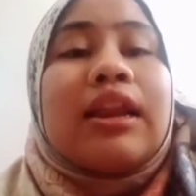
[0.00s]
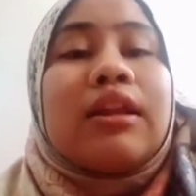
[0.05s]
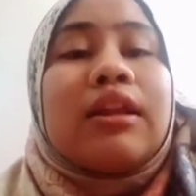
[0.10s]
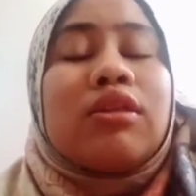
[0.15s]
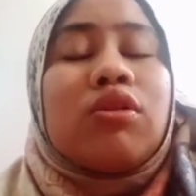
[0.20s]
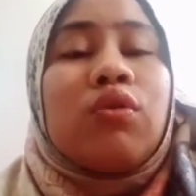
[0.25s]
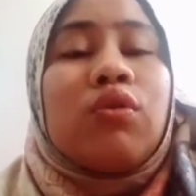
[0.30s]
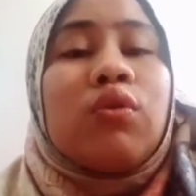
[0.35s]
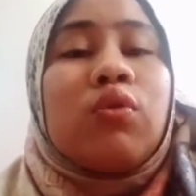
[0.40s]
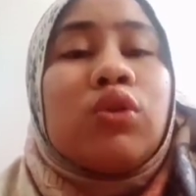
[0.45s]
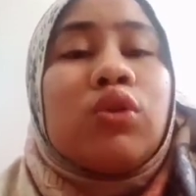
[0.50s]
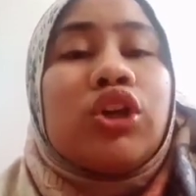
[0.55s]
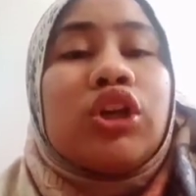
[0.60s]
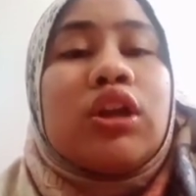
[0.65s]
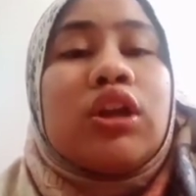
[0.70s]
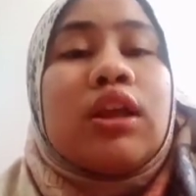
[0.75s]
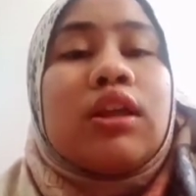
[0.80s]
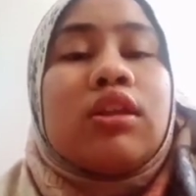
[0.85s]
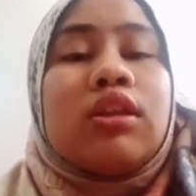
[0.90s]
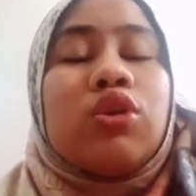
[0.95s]
the
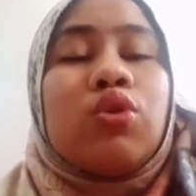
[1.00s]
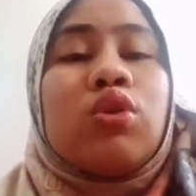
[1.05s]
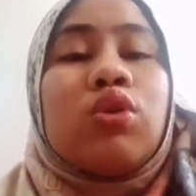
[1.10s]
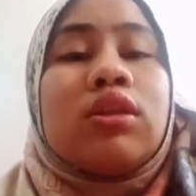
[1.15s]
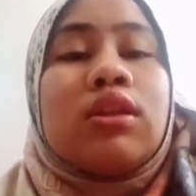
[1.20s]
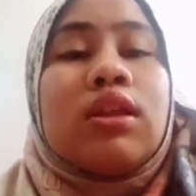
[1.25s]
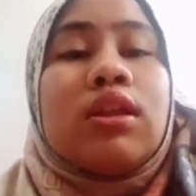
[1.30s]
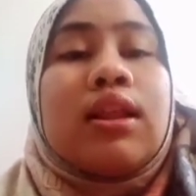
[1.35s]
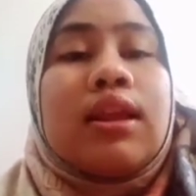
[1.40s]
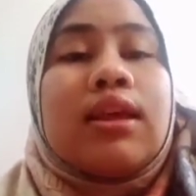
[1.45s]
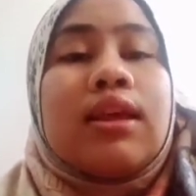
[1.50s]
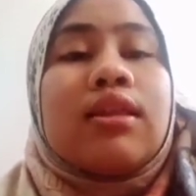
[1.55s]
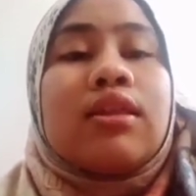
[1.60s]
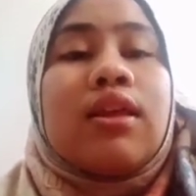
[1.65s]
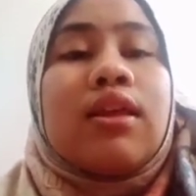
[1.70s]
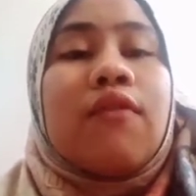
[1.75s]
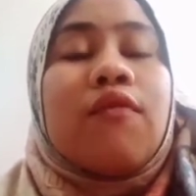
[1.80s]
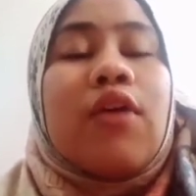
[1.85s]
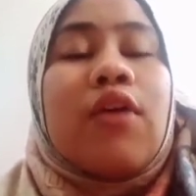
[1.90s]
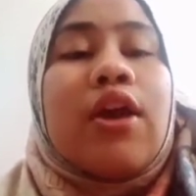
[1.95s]
solution is usually
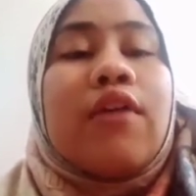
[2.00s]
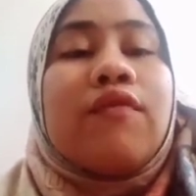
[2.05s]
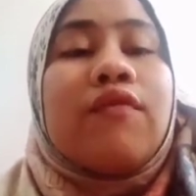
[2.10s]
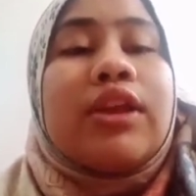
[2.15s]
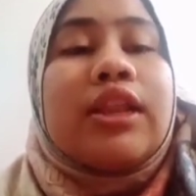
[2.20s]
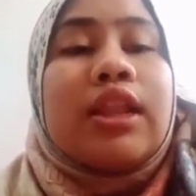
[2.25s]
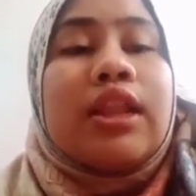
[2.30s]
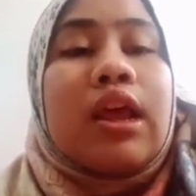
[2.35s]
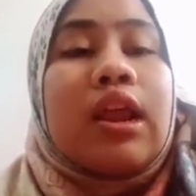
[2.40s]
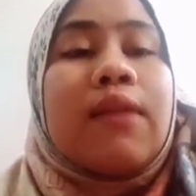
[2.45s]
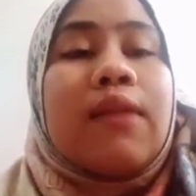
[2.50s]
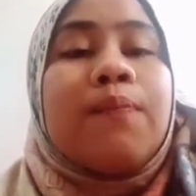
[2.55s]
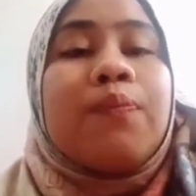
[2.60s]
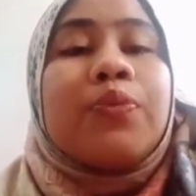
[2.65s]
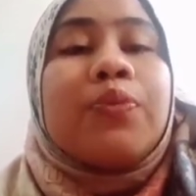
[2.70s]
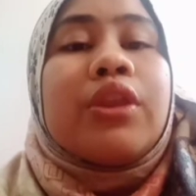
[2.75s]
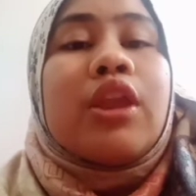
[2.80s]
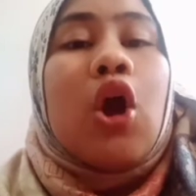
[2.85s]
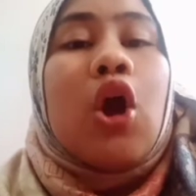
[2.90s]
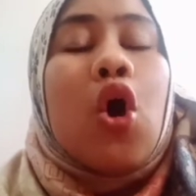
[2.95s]
self-evident
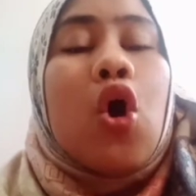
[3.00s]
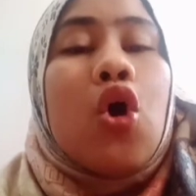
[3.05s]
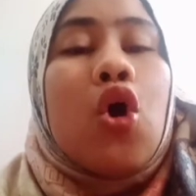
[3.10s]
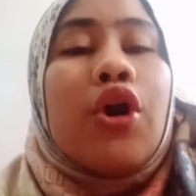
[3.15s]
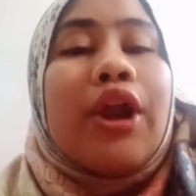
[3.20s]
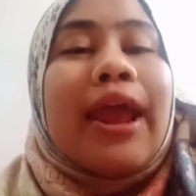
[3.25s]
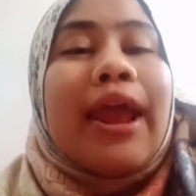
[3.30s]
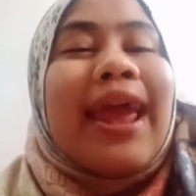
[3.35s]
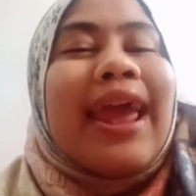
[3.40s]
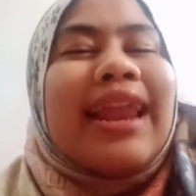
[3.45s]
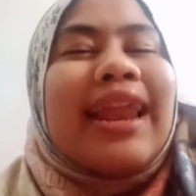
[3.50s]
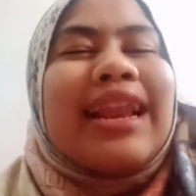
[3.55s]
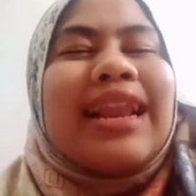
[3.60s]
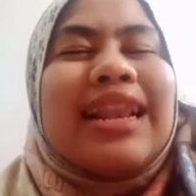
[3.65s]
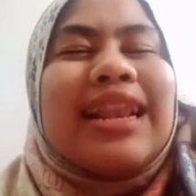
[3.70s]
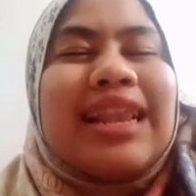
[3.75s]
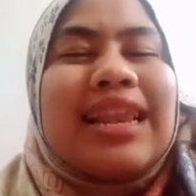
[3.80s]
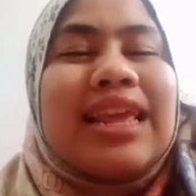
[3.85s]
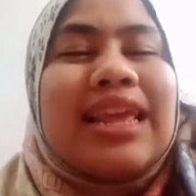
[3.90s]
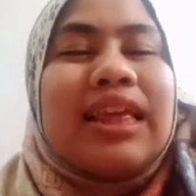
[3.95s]
or at
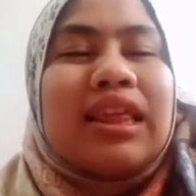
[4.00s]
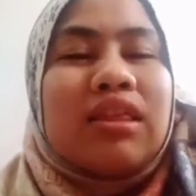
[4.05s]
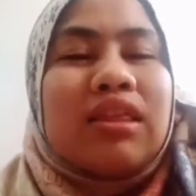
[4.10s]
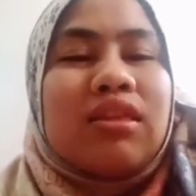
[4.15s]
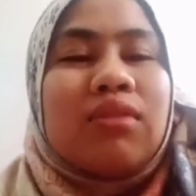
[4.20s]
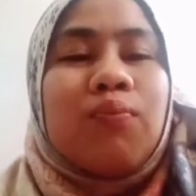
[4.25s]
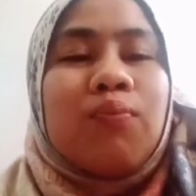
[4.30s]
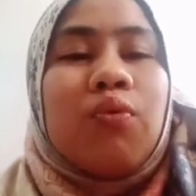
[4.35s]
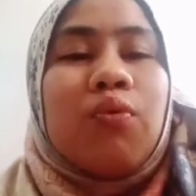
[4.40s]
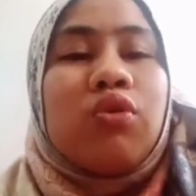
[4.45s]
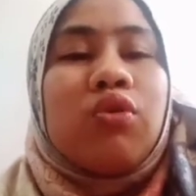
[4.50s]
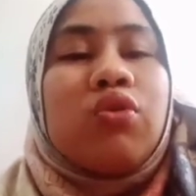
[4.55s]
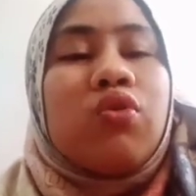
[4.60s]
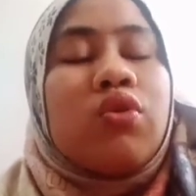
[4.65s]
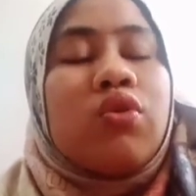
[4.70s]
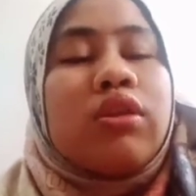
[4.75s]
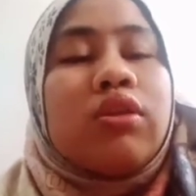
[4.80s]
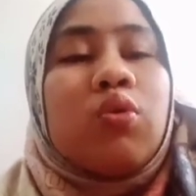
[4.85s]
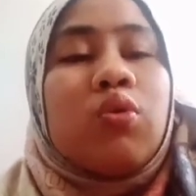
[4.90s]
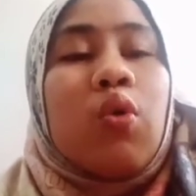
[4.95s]
least
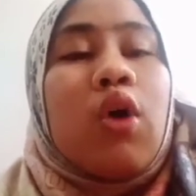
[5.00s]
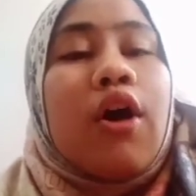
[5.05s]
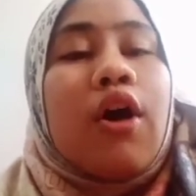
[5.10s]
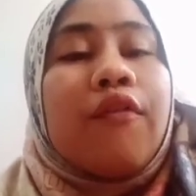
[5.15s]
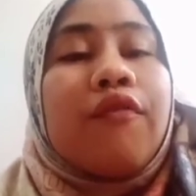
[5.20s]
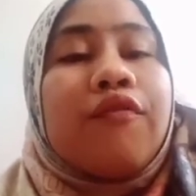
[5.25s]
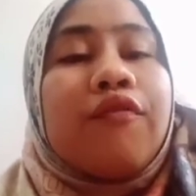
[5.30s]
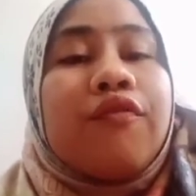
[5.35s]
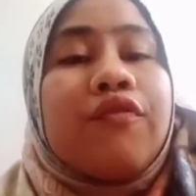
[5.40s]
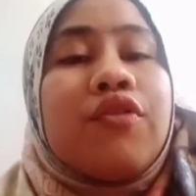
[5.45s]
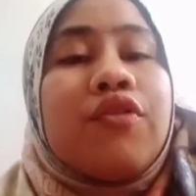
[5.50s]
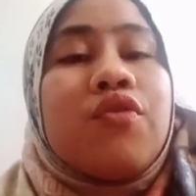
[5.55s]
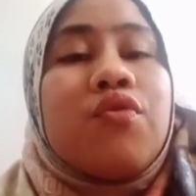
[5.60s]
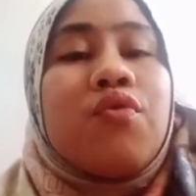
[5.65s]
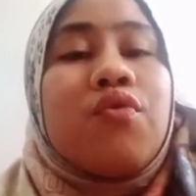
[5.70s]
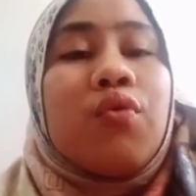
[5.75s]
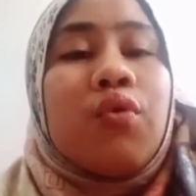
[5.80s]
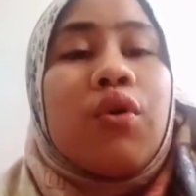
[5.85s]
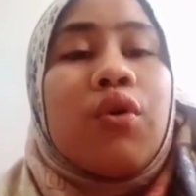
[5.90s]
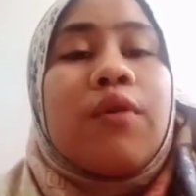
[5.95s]
produced to a
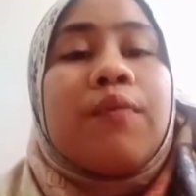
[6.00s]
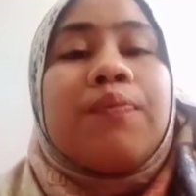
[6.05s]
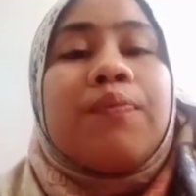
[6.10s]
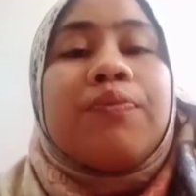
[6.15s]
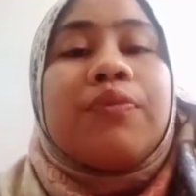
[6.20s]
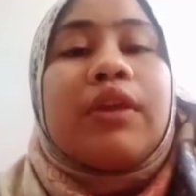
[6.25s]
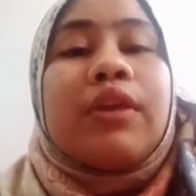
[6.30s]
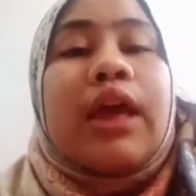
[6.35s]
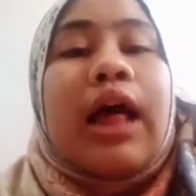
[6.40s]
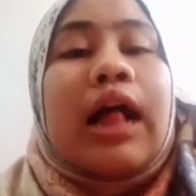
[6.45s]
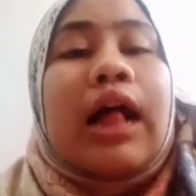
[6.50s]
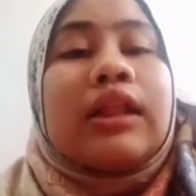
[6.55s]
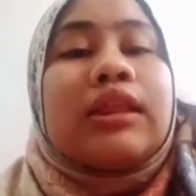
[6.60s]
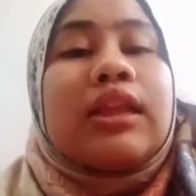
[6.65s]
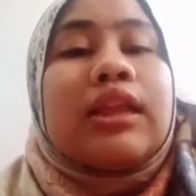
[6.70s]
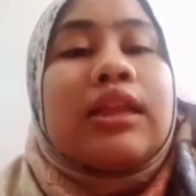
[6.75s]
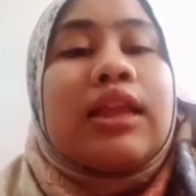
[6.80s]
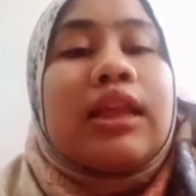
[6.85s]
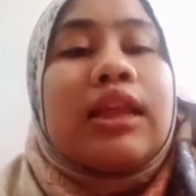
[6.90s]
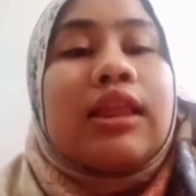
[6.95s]
few
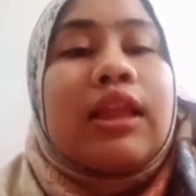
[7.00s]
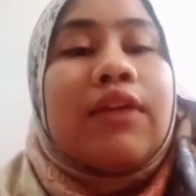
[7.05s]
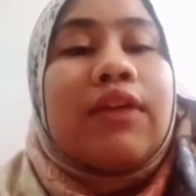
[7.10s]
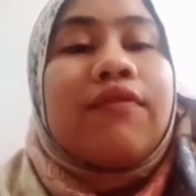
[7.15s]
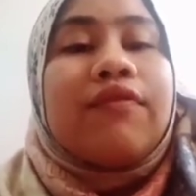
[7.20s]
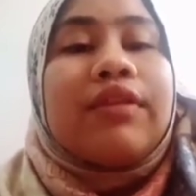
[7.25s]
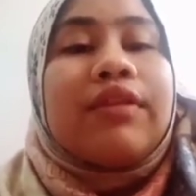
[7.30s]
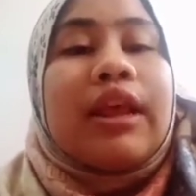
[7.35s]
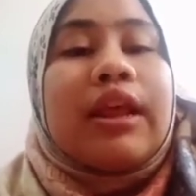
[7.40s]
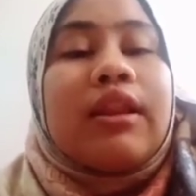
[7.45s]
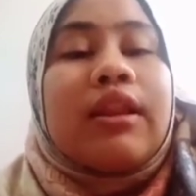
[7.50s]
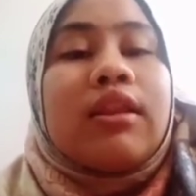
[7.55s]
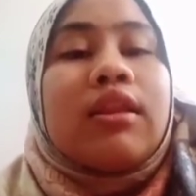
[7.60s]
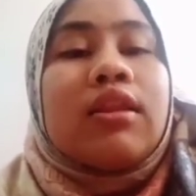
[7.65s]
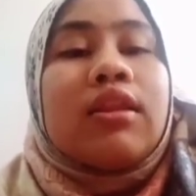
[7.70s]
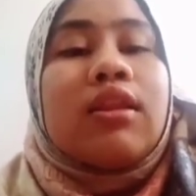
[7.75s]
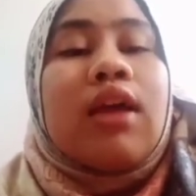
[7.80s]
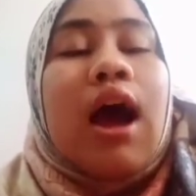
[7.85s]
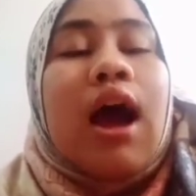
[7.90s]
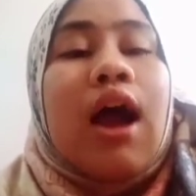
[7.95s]
alternatives that
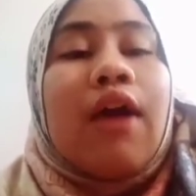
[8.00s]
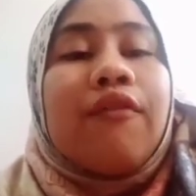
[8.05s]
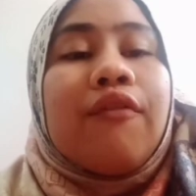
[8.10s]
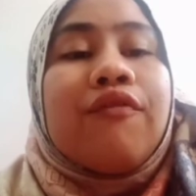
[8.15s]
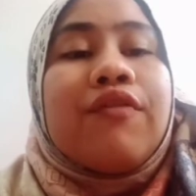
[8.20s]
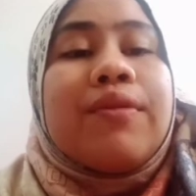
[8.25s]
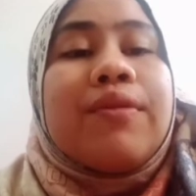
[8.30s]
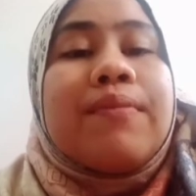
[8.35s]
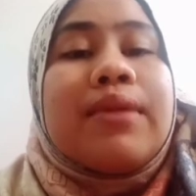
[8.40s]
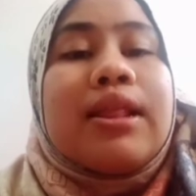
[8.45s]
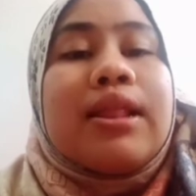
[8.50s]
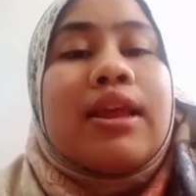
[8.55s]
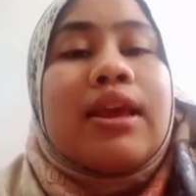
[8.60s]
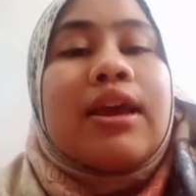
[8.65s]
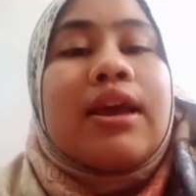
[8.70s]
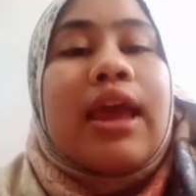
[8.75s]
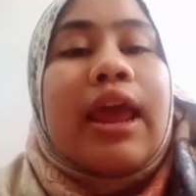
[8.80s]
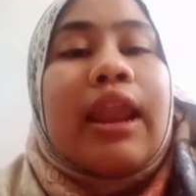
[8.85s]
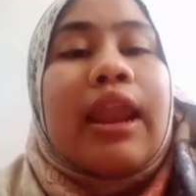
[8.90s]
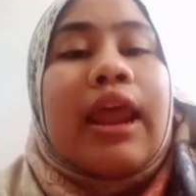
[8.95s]
are
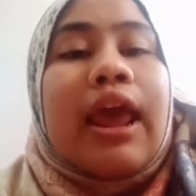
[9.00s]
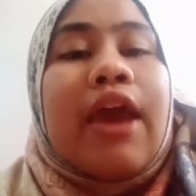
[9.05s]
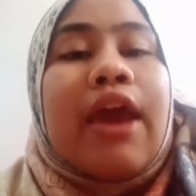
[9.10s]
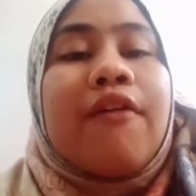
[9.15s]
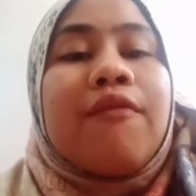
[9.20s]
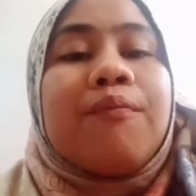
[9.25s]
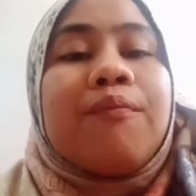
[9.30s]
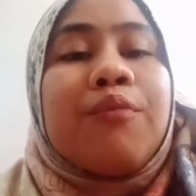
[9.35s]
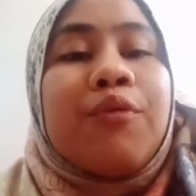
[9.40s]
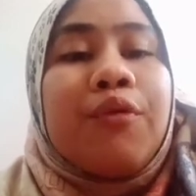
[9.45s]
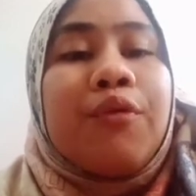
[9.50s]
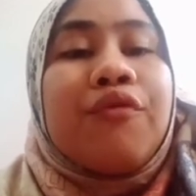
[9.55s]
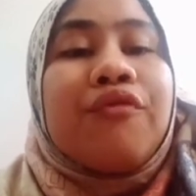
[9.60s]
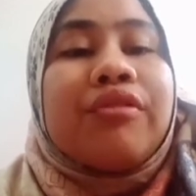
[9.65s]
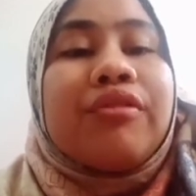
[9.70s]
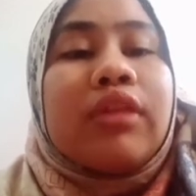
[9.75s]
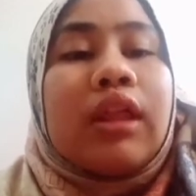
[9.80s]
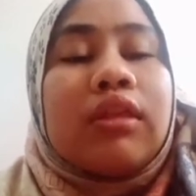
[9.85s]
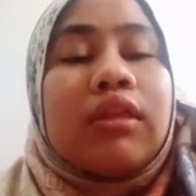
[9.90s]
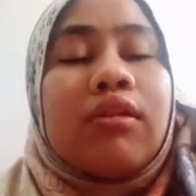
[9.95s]
familiar and have
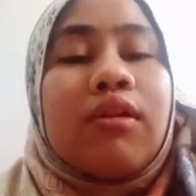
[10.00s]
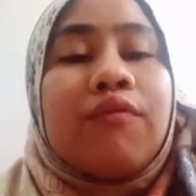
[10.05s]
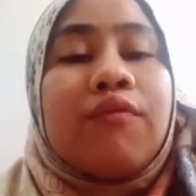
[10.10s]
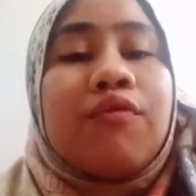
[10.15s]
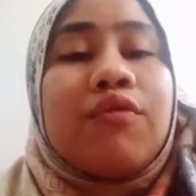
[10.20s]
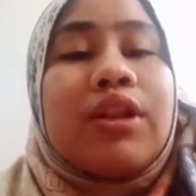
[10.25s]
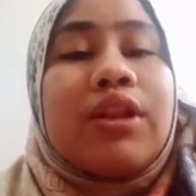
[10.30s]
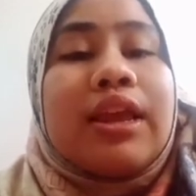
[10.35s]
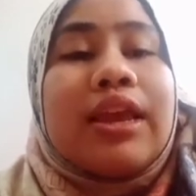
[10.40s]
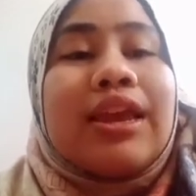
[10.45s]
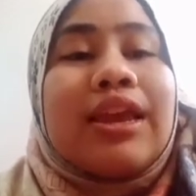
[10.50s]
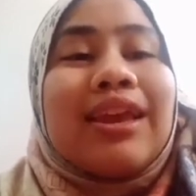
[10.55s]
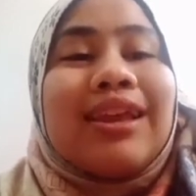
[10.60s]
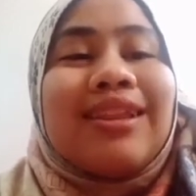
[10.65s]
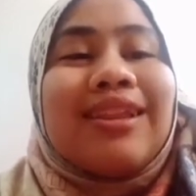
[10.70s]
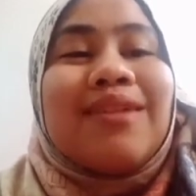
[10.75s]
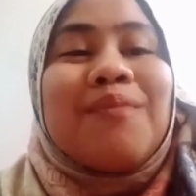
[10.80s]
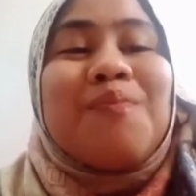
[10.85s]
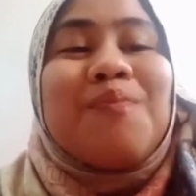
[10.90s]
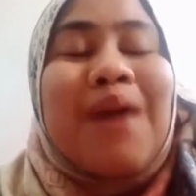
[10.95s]
proved successfully
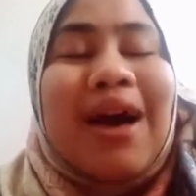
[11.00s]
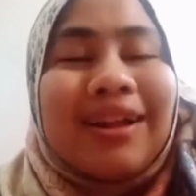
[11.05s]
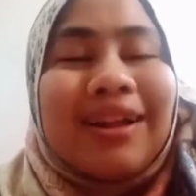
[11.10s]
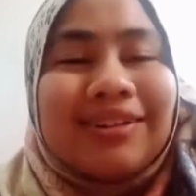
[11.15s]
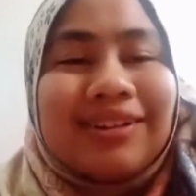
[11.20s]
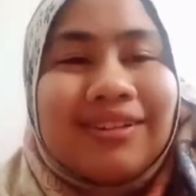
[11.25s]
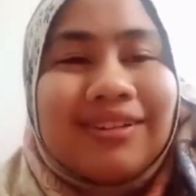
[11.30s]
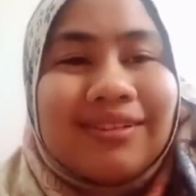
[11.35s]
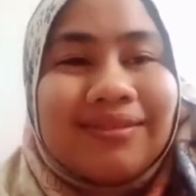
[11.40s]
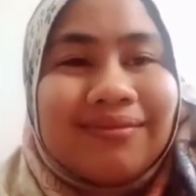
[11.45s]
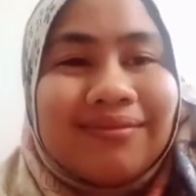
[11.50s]
in the past.